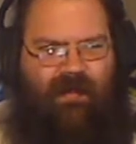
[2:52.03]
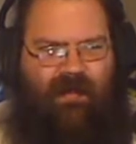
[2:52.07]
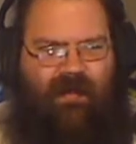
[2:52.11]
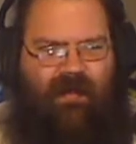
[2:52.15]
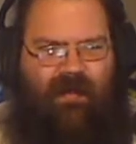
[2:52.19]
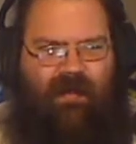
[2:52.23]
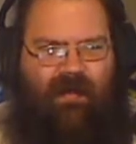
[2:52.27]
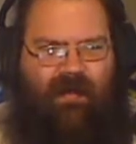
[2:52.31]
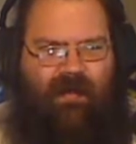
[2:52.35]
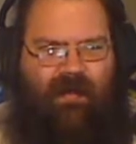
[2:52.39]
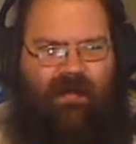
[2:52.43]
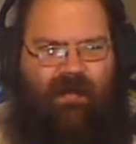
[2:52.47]

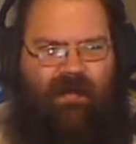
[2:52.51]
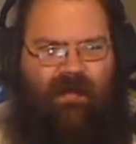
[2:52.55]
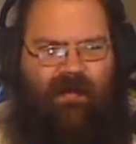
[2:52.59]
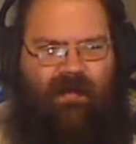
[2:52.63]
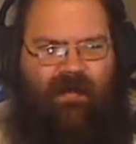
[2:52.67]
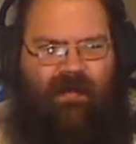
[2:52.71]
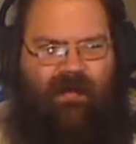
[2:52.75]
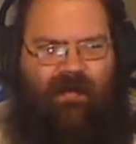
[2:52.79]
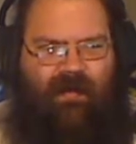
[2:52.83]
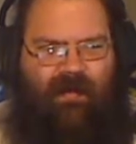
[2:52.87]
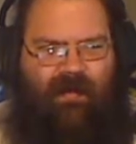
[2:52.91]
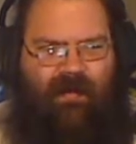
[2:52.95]

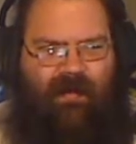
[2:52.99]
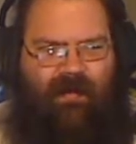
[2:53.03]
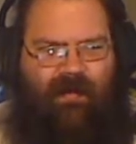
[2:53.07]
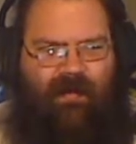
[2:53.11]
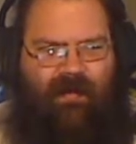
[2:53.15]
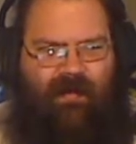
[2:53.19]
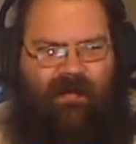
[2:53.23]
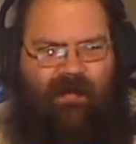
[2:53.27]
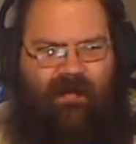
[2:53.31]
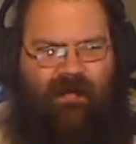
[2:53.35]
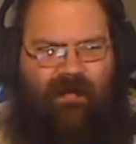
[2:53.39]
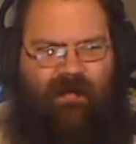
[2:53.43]

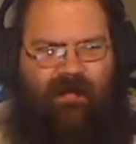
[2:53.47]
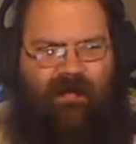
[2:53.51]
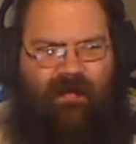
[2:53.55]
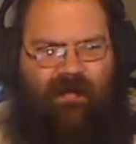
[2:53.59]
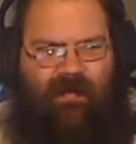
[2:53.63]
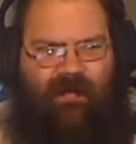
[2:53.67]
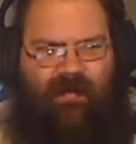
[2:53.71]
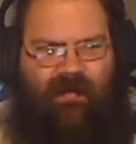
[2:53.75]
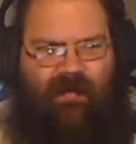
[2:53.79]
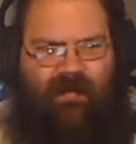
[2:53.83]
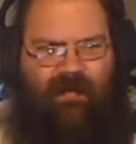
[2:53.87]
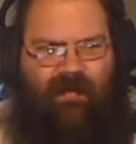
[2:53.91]

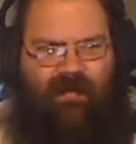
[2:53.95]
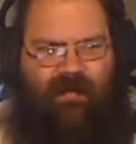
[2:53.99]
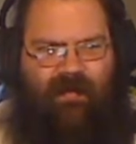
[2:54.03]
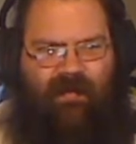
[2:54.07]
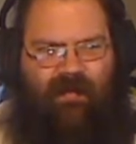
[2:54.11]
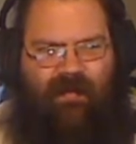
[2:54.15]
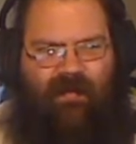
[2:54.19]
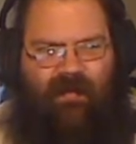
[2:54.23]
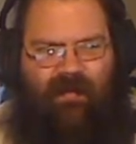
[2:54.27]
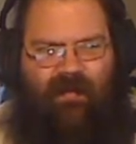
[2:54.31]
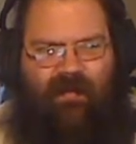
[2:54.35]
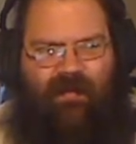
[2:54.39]

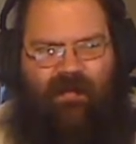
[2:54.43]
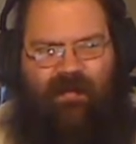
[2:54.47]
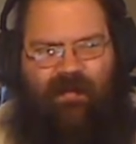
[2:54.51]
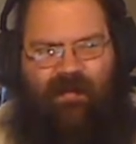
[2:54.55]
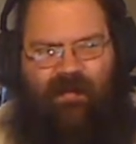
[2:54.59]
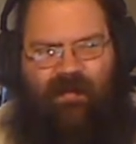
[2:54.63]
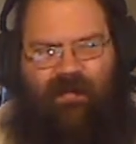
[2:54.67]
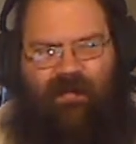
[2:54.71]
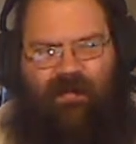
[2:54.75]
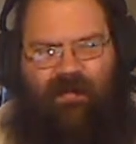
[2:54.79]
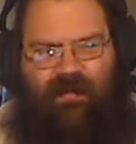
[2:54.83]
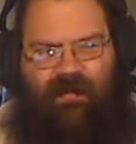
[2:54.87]

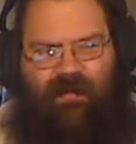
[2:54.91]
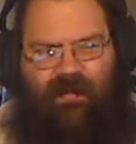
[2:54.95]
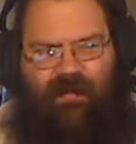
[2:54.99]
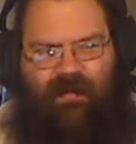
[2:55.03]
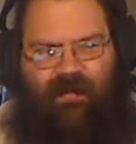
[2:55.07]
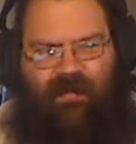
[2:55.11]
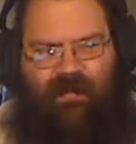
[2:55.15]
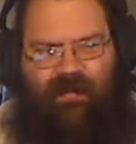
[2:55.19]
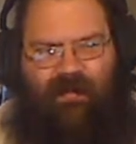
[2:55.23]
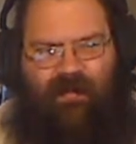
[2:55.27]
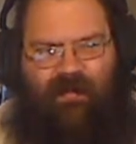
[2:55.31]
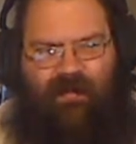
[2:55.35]

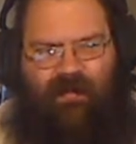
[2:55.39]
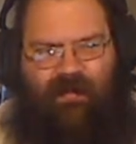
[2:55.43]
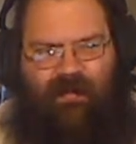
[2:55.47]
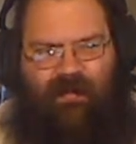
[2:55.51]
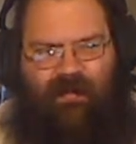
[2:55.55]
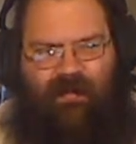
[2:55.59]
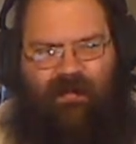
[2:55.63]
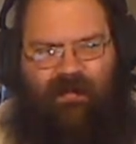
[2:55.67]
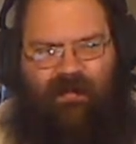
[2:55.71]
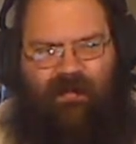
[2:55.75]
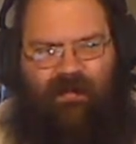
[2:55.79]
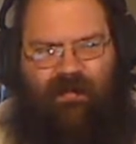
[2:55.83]

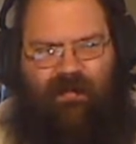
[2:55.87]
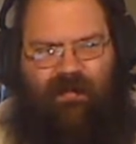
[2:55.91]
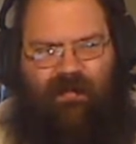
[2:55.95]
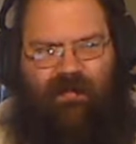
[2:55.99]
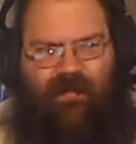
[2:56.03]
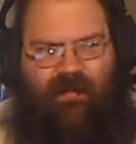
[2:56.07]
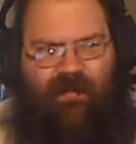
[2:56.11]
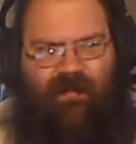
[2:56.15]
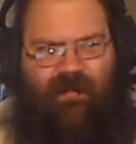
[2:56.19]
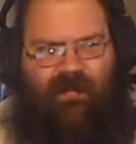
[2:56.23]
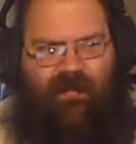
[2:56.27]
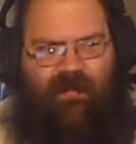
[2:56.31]

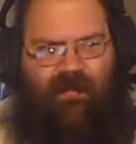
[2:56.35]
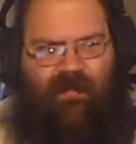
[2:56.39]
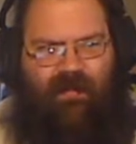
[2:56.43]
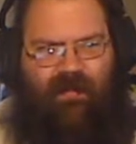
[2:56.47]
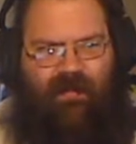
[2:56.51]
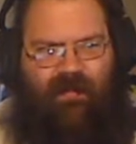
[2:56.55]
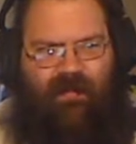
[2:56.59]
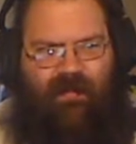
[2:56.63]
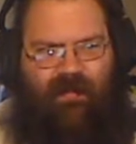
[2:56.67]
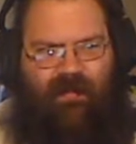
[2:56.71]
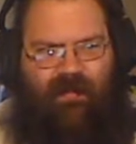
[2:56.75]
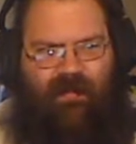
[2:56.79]

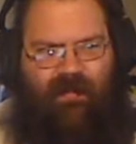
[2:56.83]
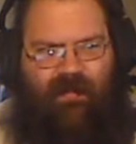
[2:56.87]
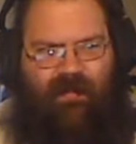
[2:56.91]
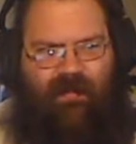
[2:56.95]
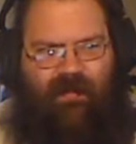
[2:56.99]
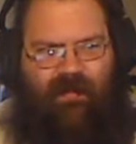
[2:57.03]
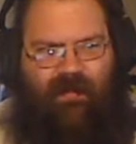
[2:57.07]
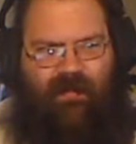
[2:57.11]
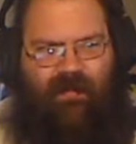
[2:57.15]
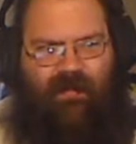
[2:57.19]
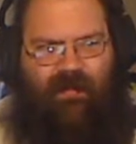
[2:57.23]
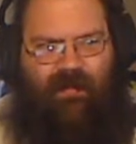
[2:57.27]

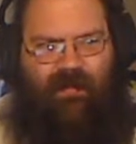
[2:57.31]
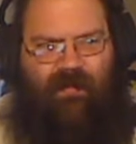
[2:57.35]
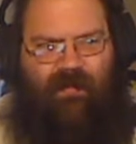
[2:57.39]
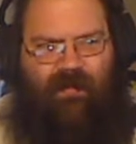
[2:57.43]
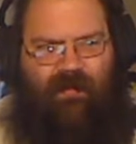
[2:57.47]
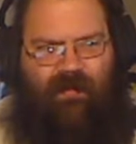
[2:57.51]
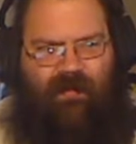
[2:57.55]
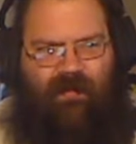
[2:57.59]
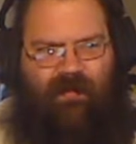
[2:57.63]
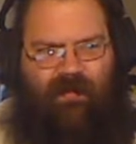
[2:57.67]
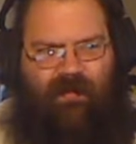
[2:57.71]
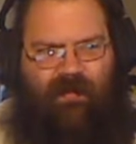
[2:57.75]

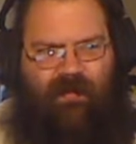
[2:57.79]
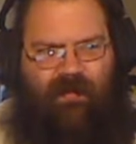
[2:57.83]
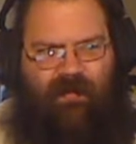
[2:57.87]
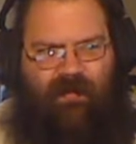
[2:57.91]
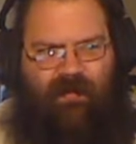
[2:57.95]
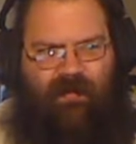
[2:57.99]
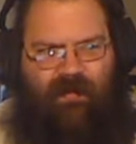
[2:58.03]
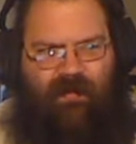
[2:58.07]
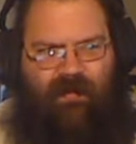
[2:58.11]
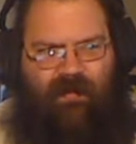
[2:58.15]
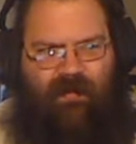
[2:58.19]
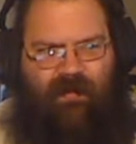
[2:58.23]

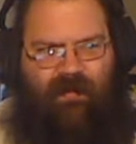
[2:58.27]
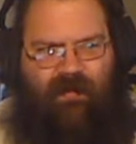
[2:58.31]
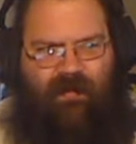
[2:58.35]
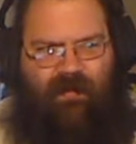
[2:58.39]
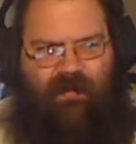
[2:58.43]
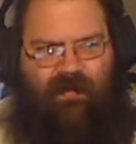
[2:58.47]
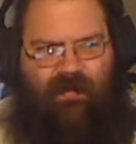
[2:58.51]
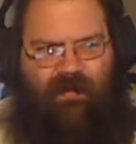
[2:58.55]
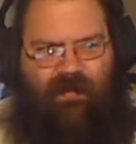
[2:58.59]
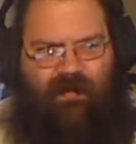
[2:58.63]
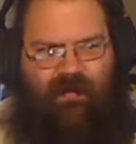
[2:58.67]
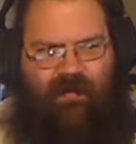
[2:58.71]

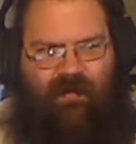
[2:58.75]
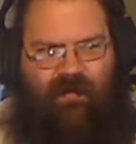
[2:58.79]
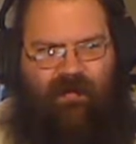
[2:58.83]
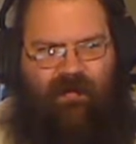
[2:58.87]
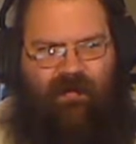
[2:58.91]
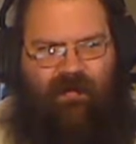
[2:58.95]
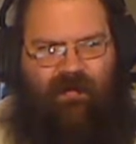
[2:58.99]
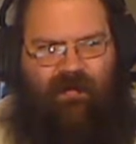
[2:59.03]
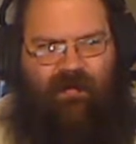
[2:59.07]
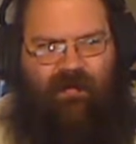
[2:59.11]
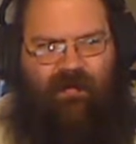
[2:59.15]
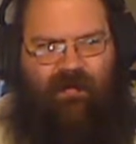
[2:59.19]

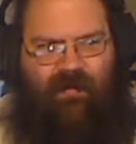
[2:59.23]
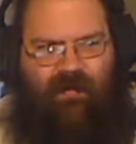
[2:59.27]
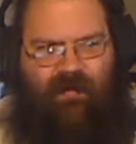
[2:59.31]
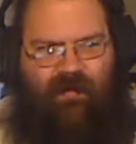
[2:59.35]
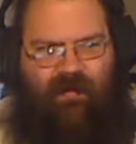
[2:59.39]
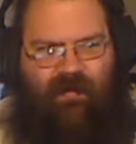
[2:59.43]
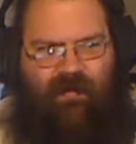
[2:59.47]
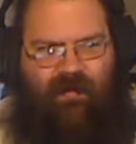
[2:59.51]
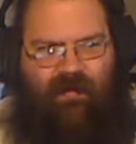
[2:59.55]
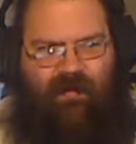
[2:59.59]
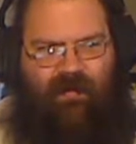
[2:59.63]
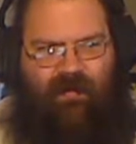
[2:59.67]

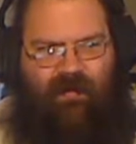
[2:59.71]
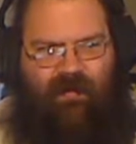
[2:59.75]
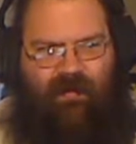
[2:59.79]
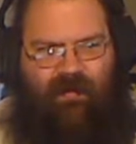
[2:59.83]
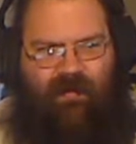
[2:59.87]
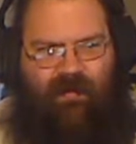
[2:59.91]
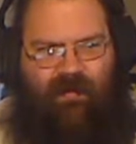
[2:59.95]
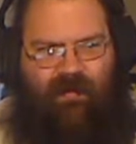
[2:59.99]
No words are spoken by the person on screen.